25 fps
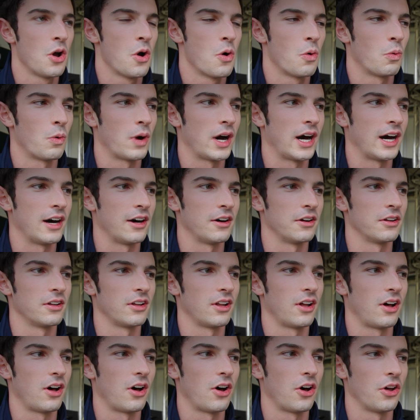while
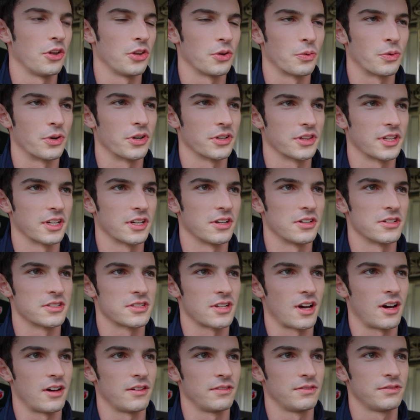all the work that
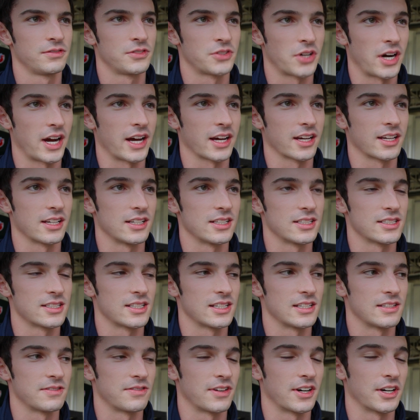goes off track is
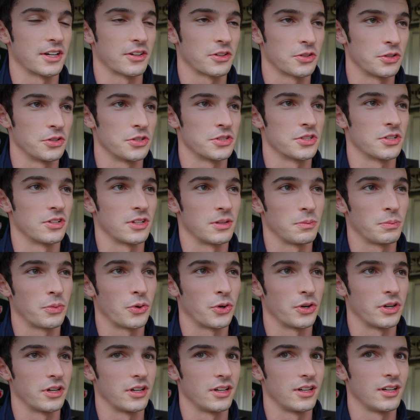very crucial and
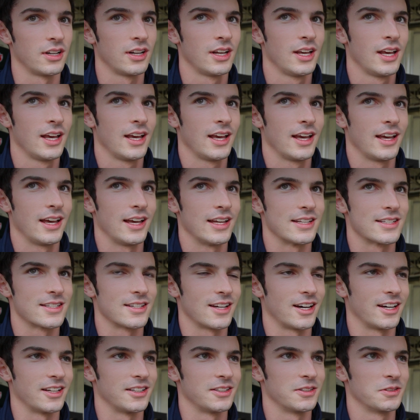important, it's
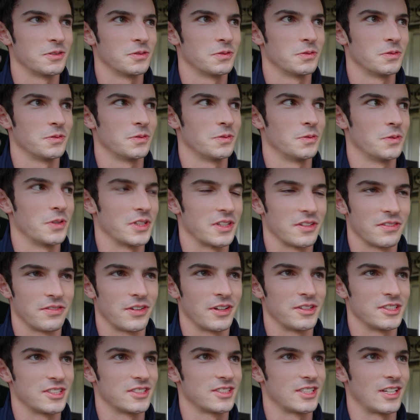not what the
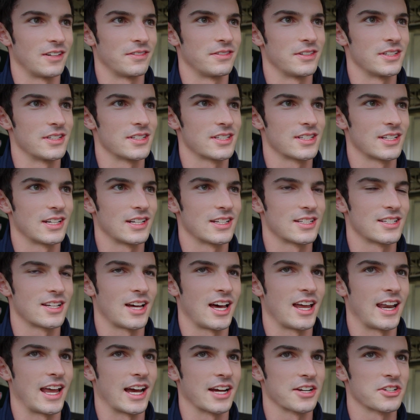fun stuff is, and it's
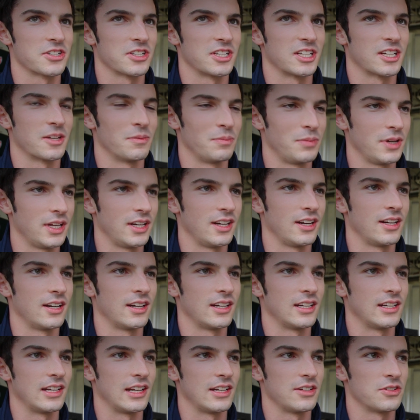not actually competing
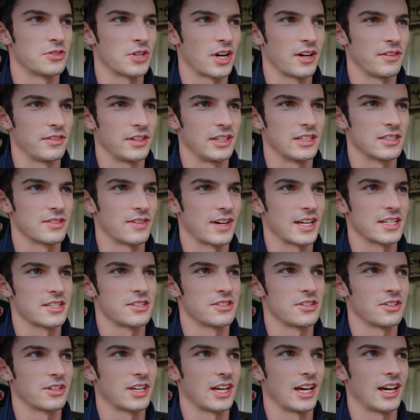and driving as fast
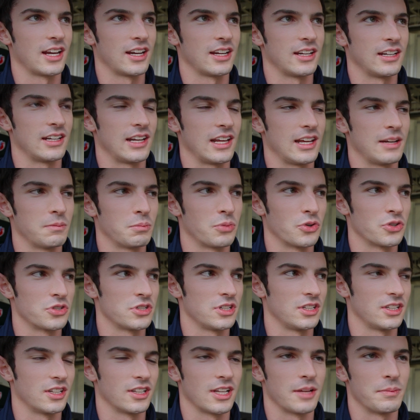as you can and
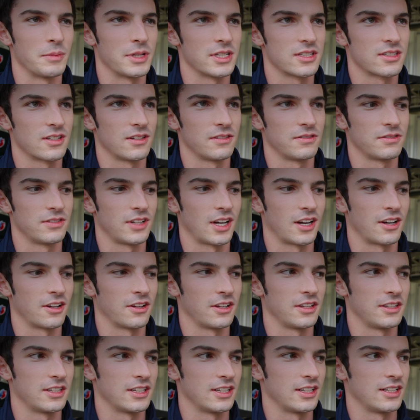pushing the limits of not
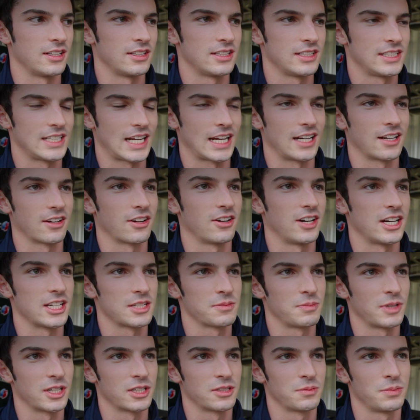only the technical
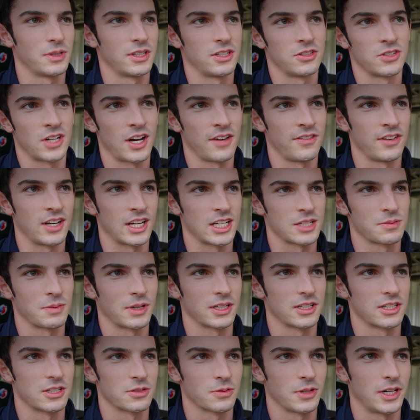aspect but the driving
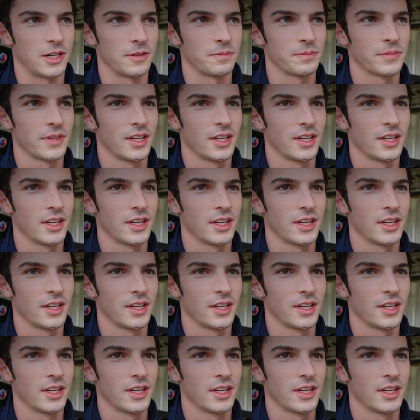aspect as well.